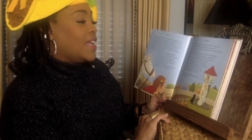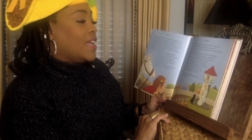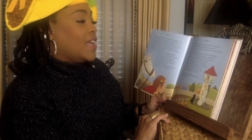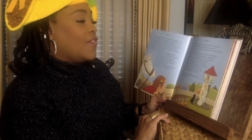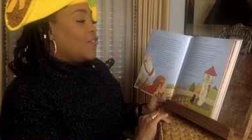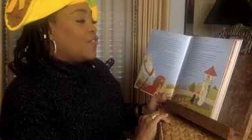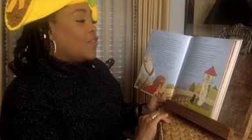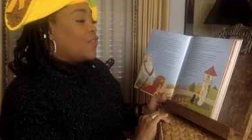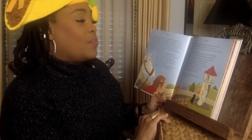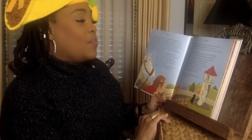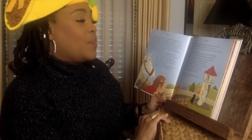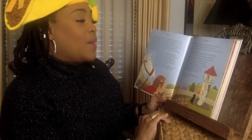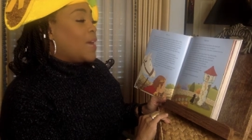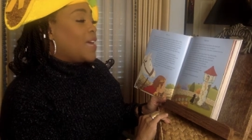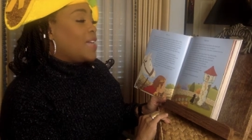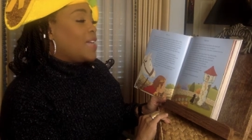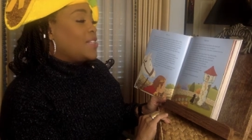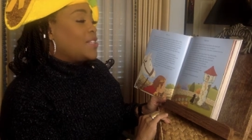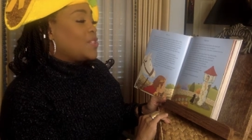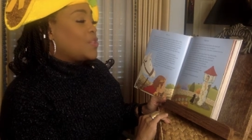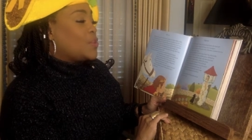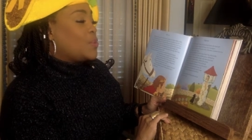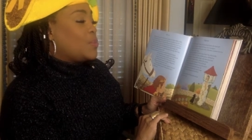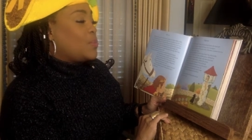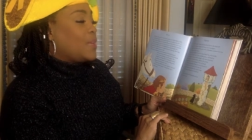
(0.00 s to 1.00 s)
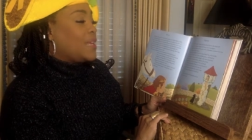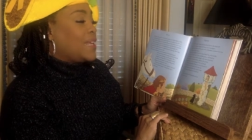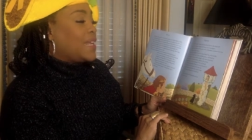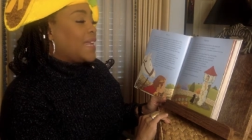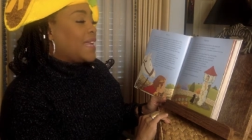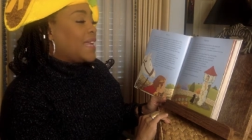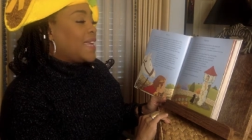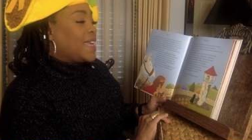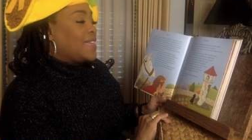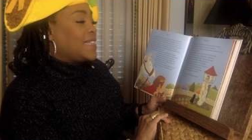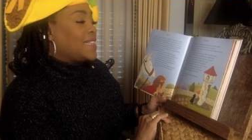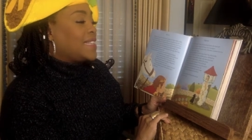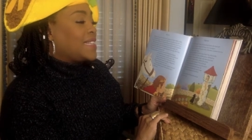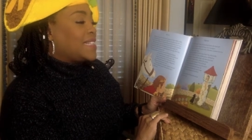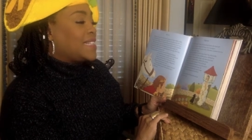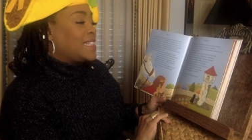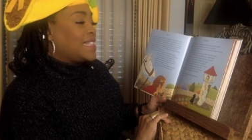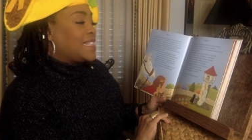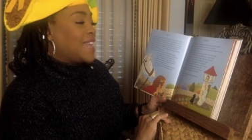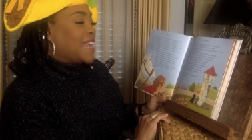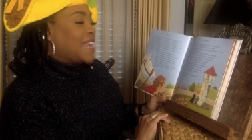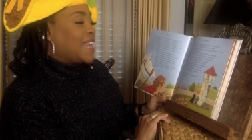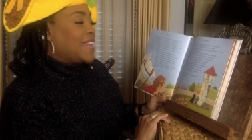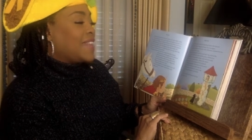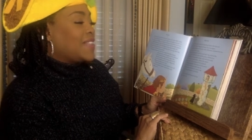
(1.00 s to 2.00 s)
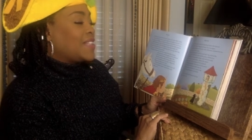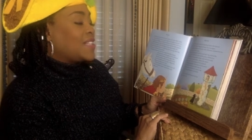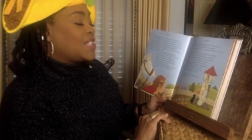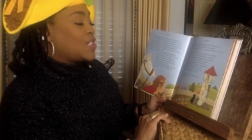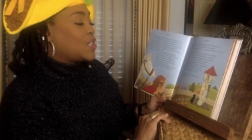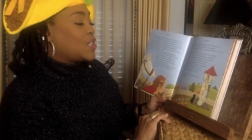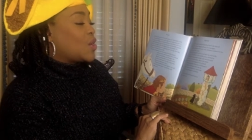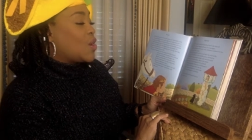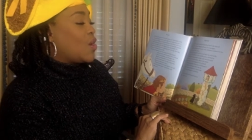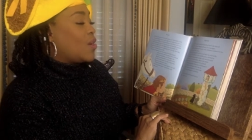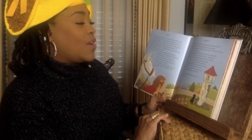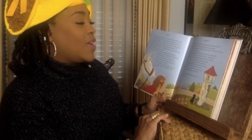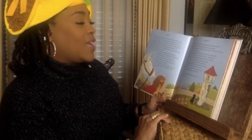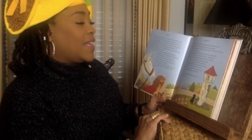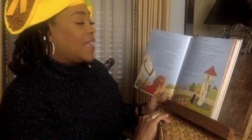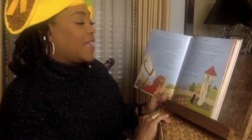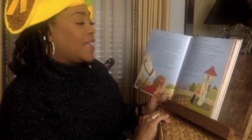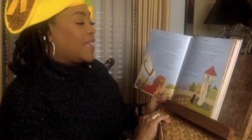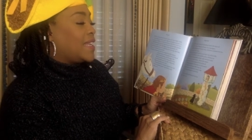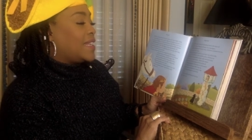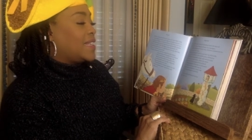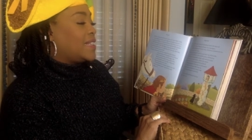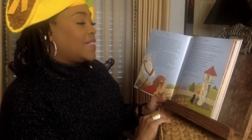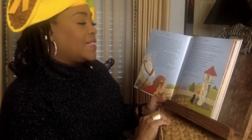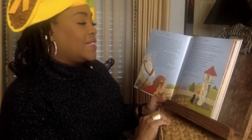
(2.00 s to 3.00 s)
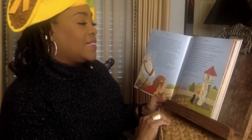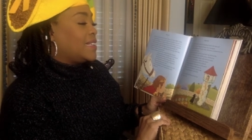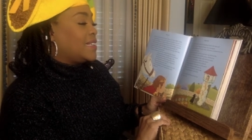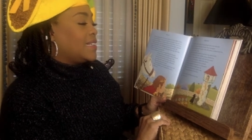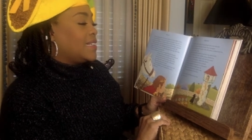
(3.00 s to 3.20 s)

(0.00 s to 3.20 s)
Rapunzel began to sing the song again.